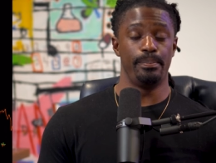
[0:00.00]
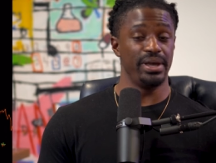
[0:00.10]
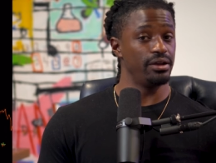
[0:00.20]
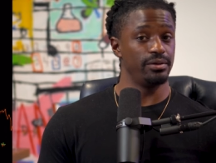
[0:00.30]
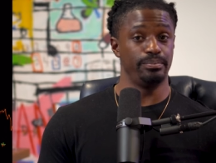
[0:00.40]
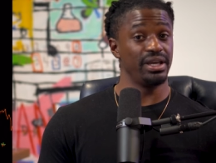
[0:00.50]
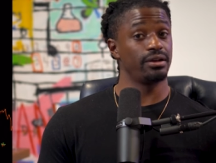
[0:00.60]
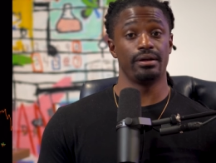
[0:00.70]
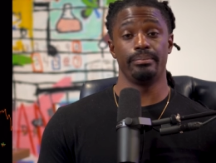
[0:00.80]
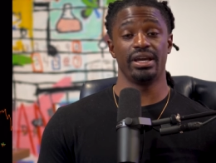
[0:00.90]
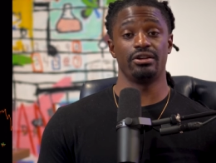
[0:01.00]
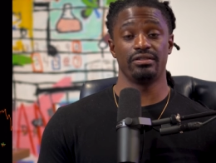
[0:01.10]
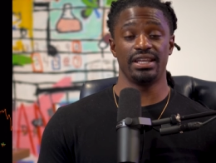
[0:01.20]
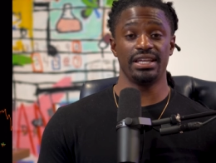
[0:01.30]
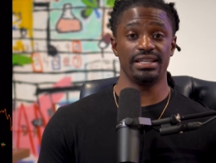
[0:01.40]
better, bigger and better
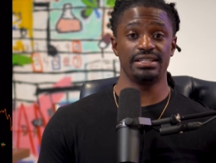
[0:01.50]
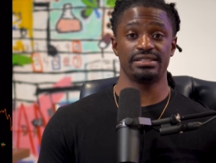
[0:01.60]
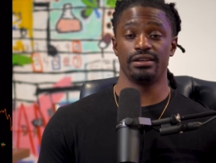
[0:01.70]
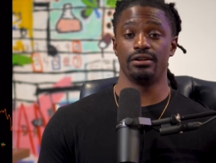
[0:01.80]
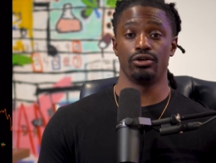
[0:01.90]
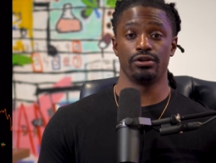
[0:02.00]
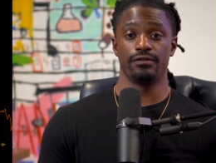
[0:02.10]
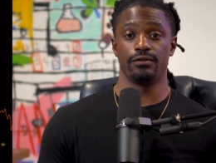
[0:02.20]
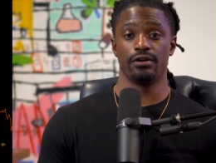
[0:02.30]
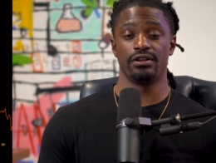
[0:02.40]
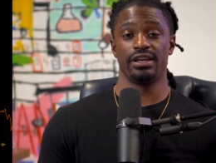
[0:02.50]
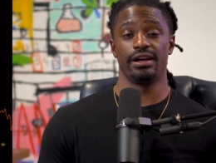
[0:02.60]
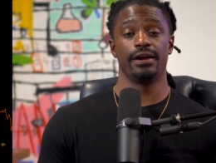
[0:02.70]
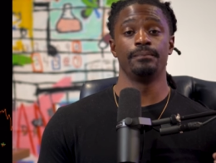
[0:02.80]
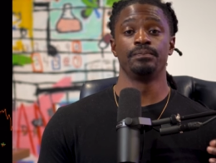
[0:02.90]
things in order for
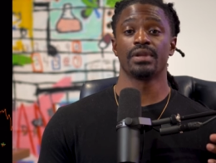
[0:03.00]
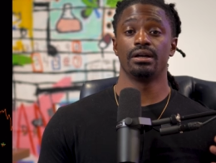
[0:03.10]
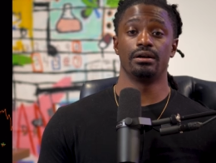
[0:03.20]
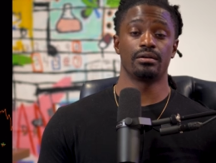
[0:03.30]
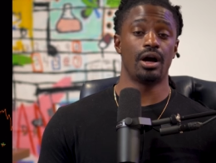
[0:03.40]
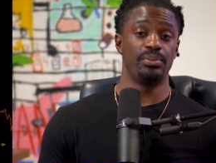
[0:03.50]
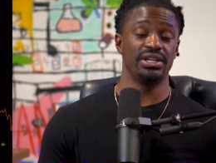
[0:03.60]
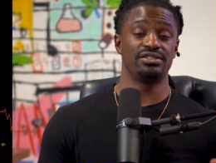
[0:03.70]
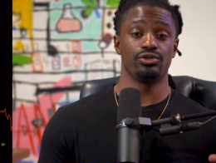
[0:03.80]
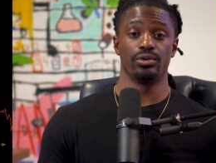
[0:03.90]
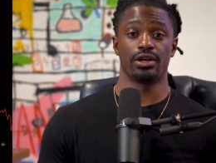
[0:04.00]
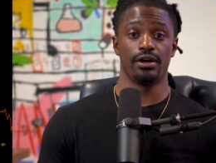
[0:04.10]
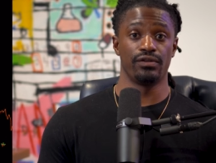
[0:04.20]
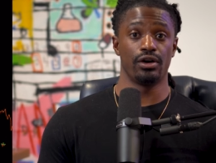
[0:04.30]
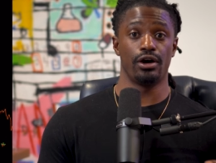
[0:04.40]
their uh, company to
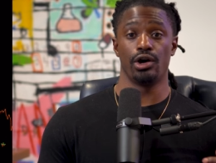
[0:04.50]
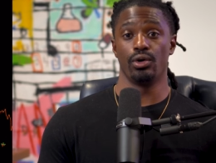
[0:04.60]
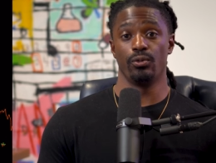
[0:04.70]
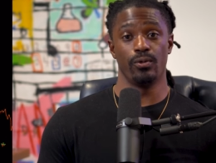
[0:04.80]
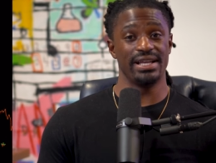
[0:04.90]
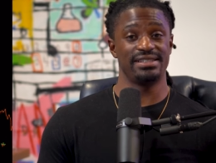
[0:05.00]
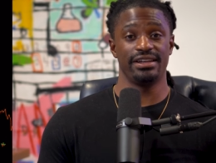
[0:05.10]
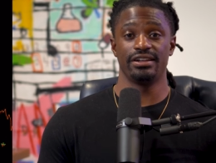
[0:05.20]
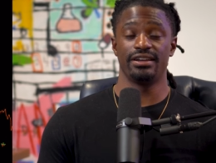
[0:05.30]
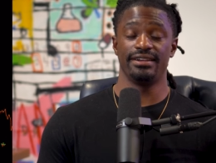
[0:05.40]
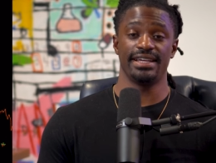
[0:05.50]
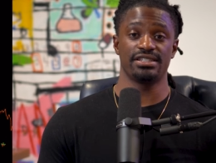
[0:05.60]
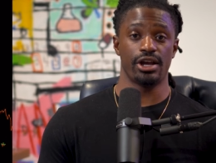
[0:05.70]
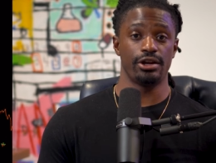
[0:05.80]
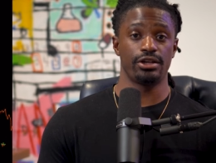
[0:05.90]
recover or wait to hear their
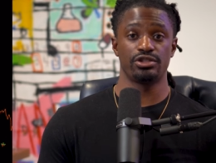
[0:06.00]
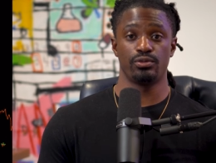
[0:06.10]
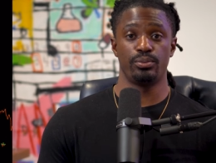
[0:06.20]
next earnings